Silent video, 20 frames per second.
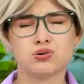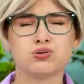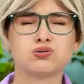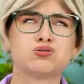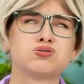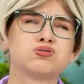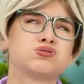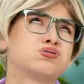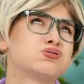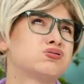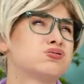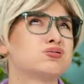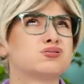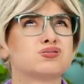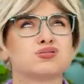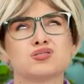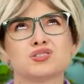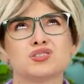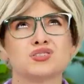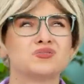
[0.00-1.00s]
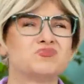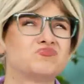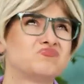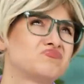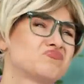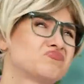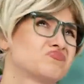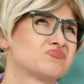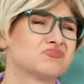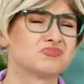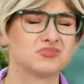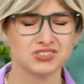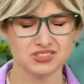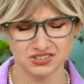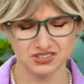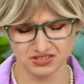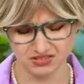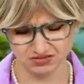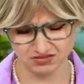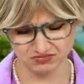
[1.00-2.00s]
Come on, hurry up. I can't
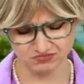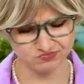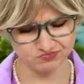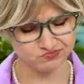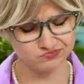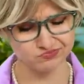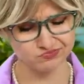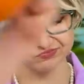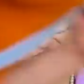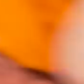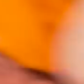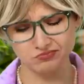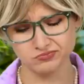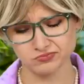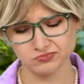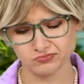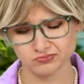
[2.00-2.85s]
wait around here all